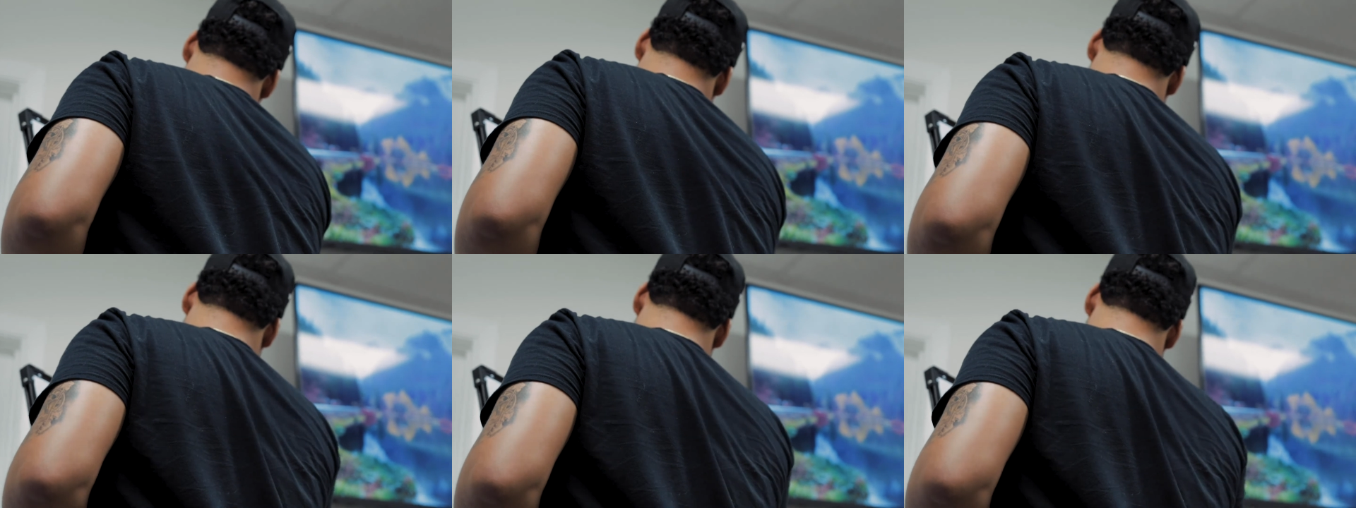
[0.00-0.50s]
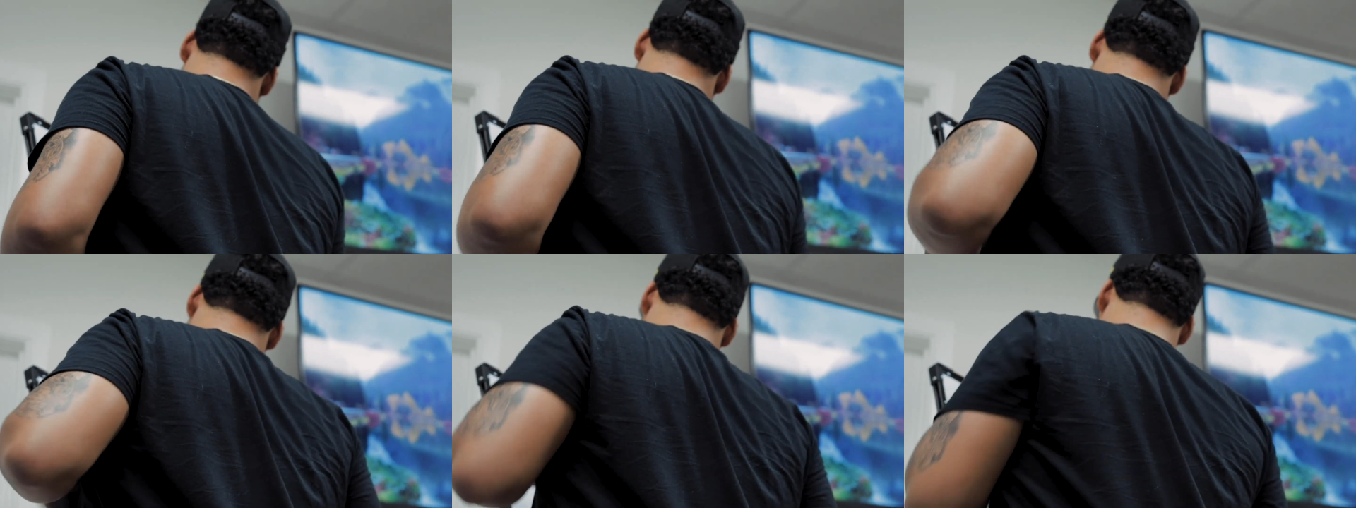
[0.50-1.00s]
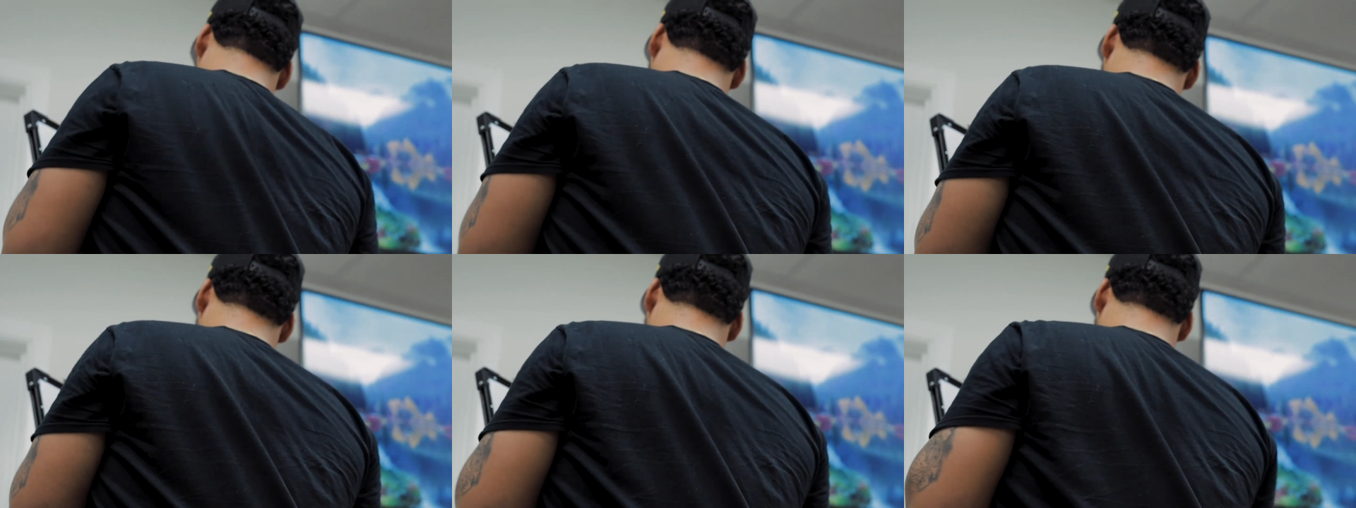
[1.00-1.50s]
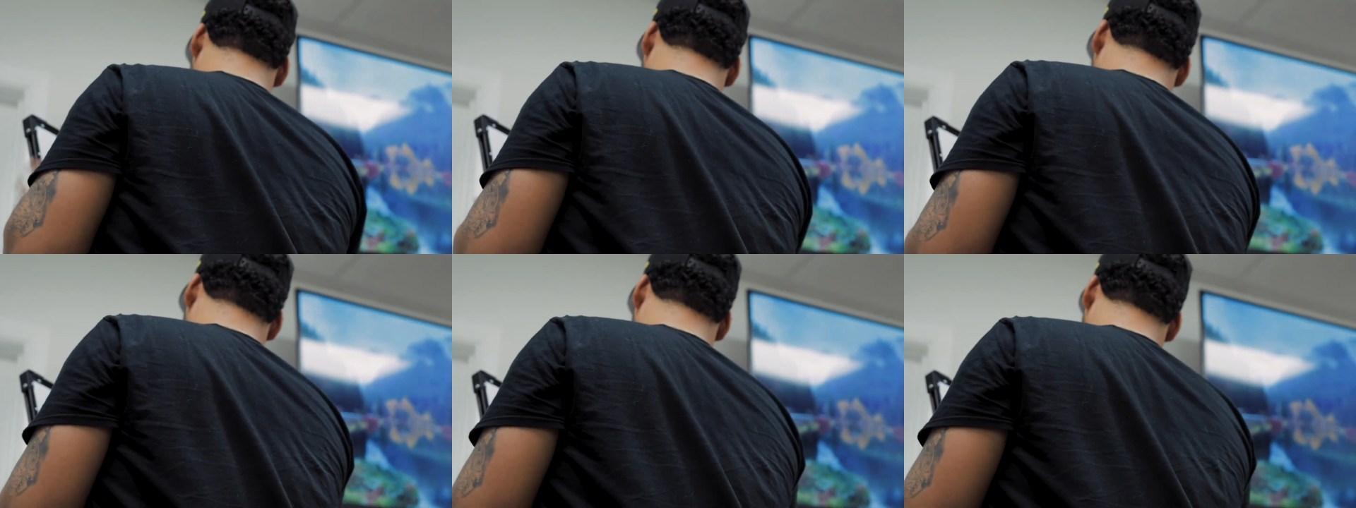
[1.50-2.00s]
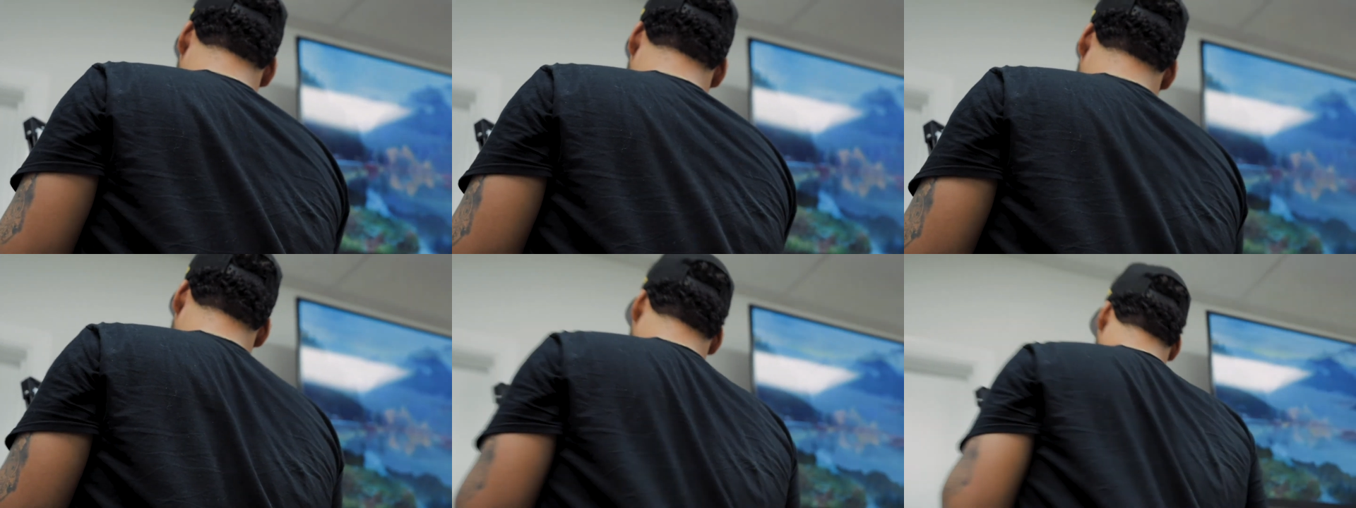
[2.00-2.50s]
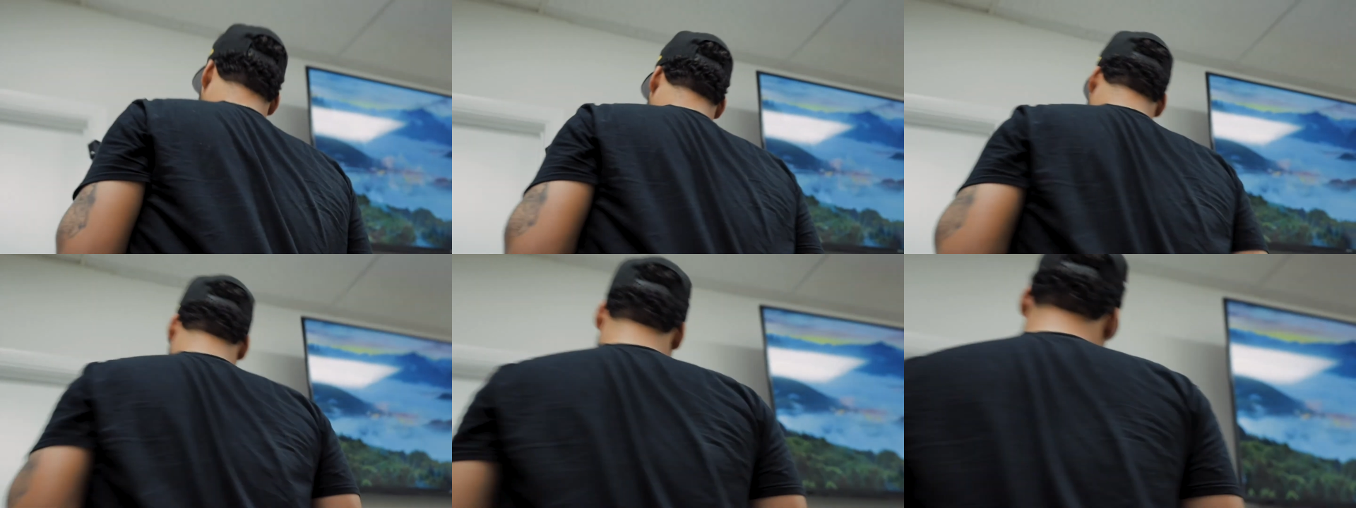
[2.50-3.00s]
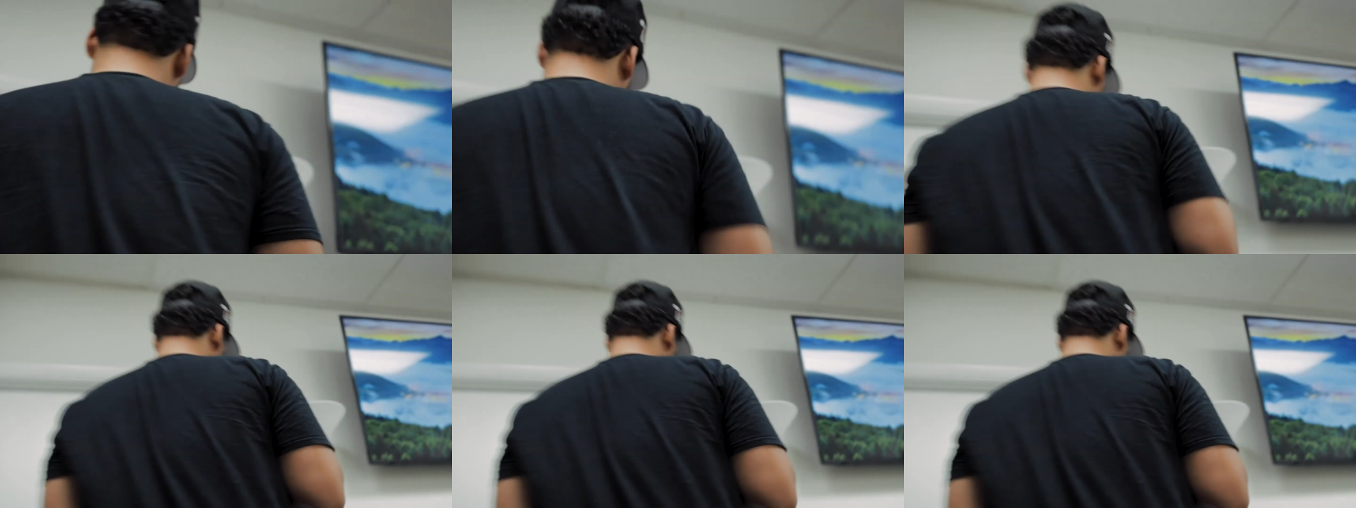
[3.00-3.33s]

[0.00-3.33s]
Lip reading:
Nobody's mouth can be seen.